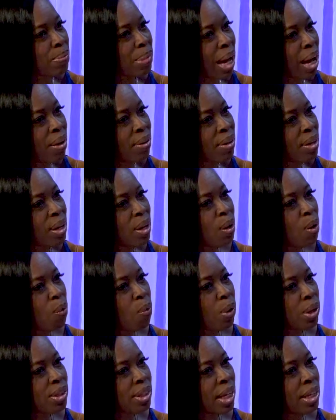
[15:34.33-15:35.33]
about
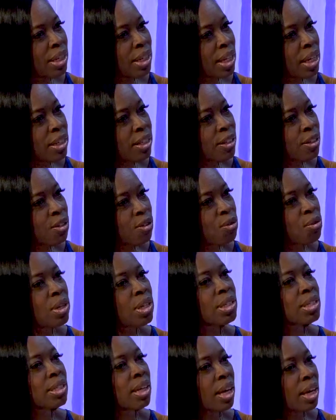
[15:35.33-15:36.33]
what they did to you?
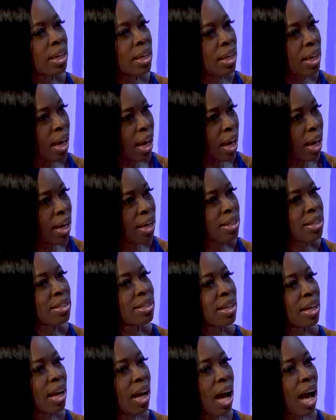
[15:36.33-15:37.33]
He said,
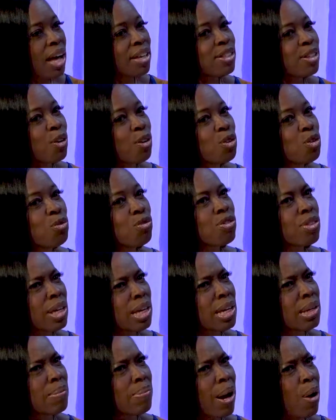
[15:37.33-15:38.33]
Yes. I said, Are you
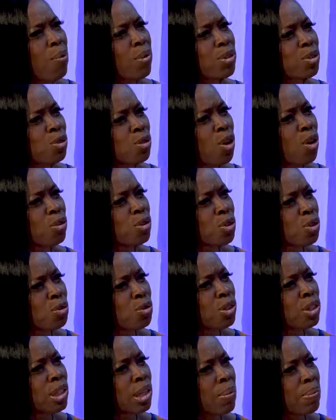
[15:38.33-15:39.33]
thinking about what you're going to do
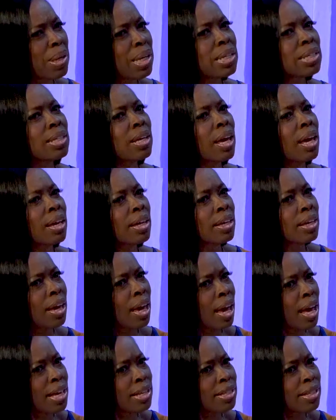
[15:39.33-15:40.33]
to them? He said,
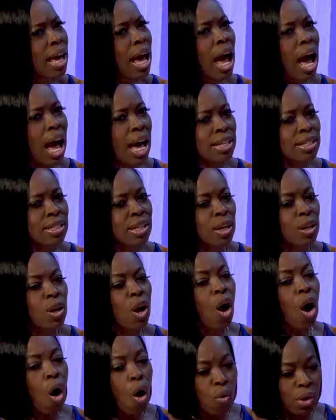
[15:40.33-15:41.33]
Yes. I
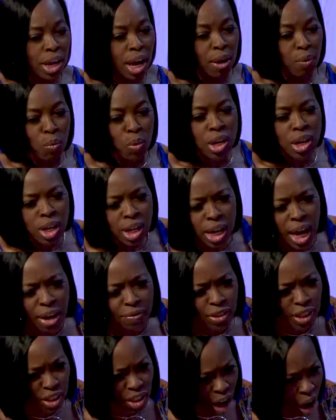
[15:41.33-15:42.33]
said, Okay, we're going to
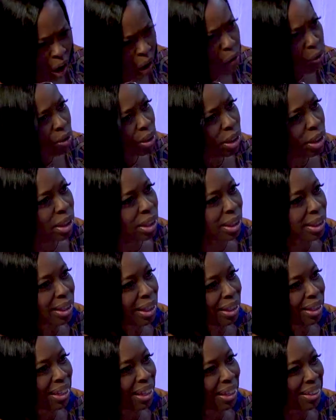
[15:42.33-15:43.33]
have
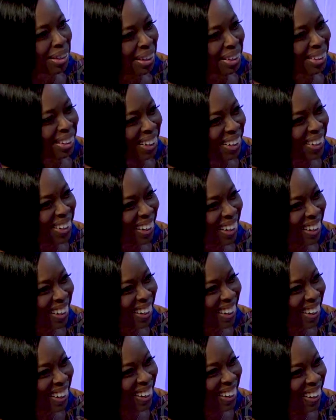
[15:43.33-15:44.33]
to
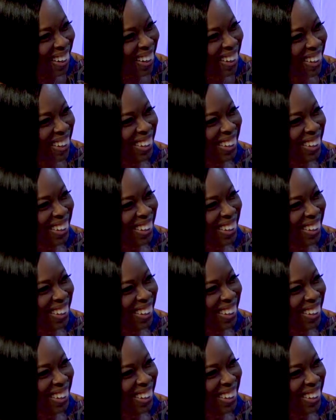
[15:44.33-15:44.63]
talk.